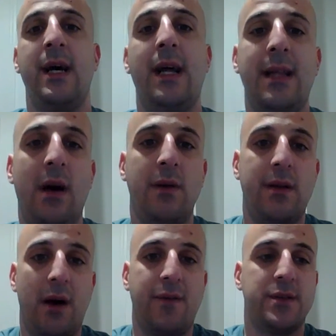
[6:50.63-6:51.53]
now the
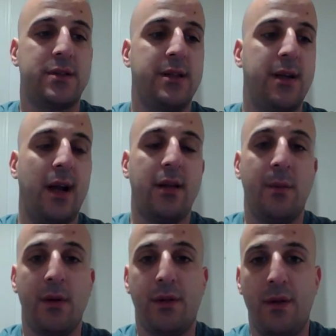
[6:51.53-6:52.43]
Dolphins are sitting there at
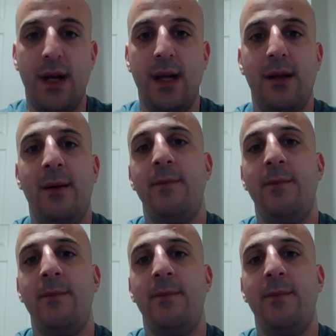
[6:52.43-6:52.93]
number 3.